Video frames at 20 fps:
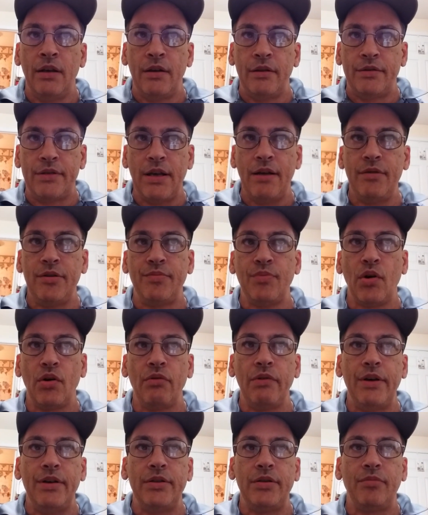seems more
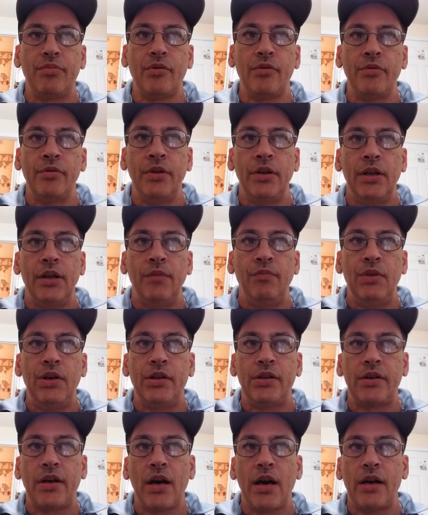reasonable
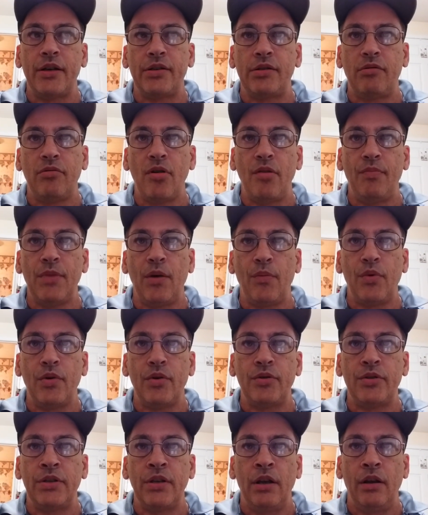because group
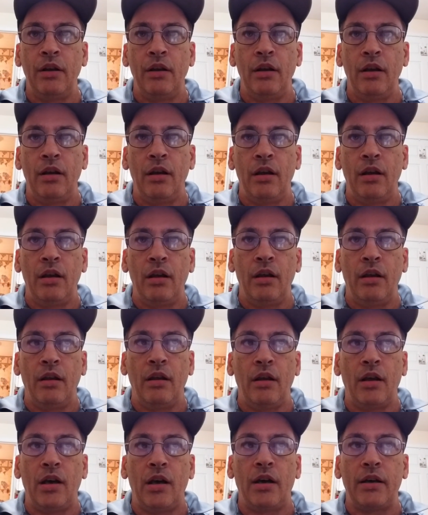members
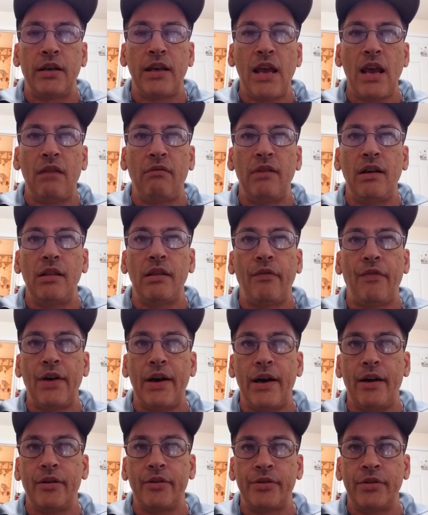can read the
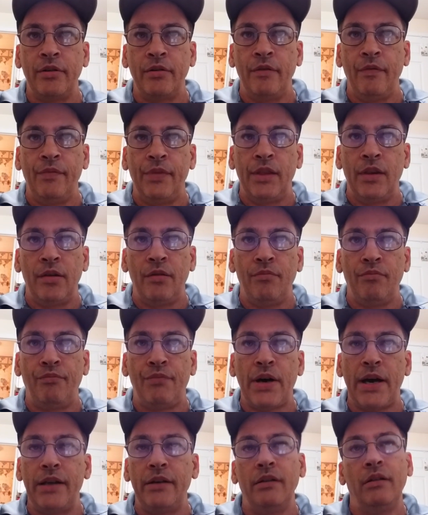files,
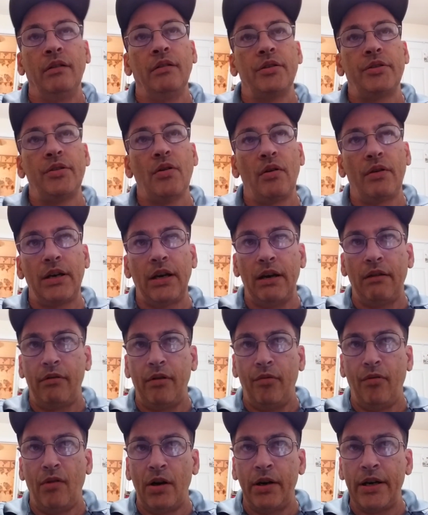but so can
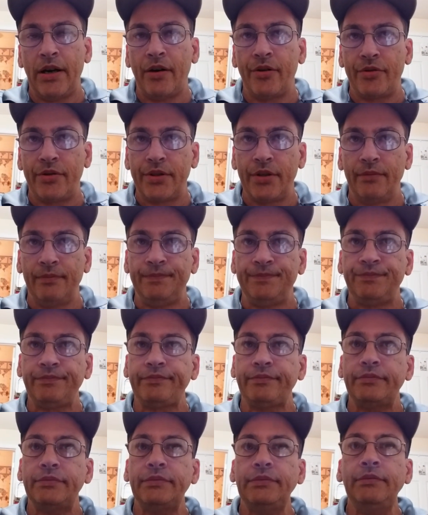everyone else.
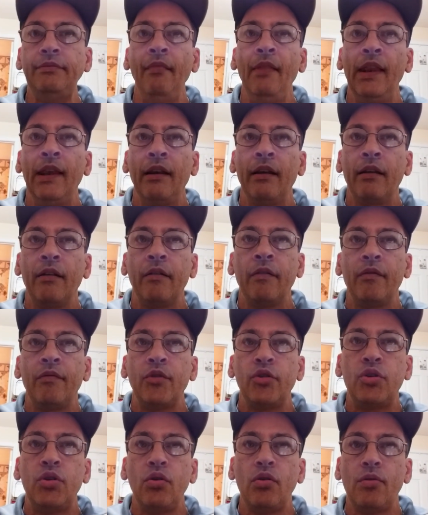
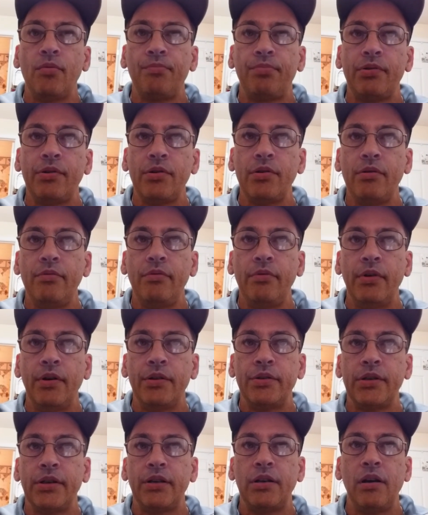To improve
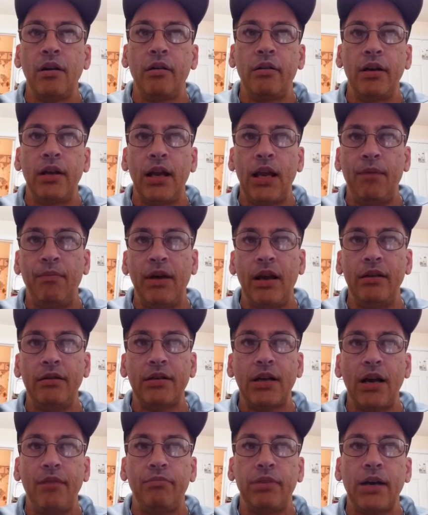security and
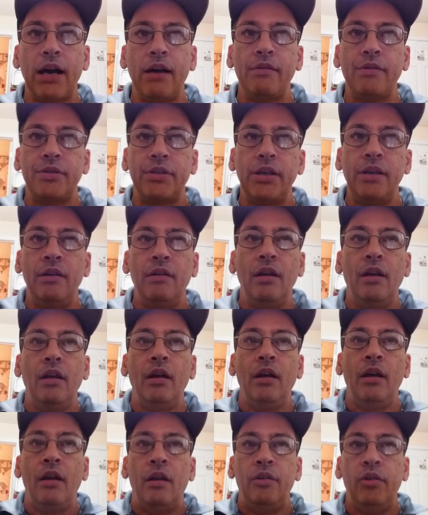maintain privacy,
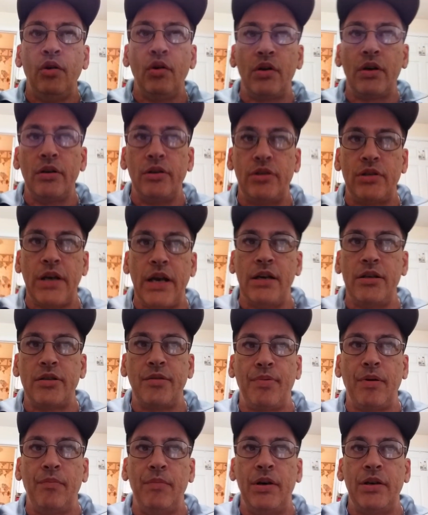you can change the
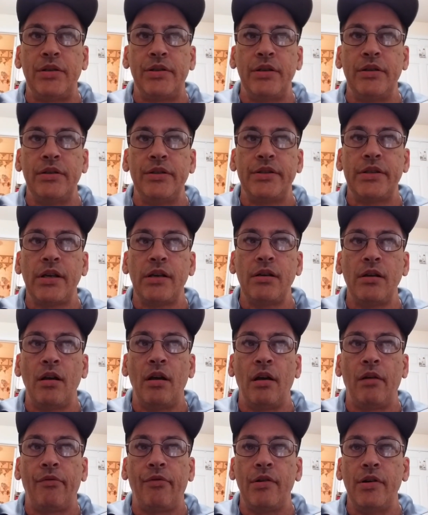permissions
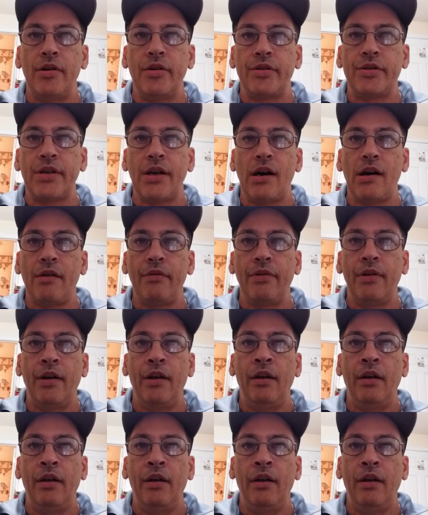for yourself,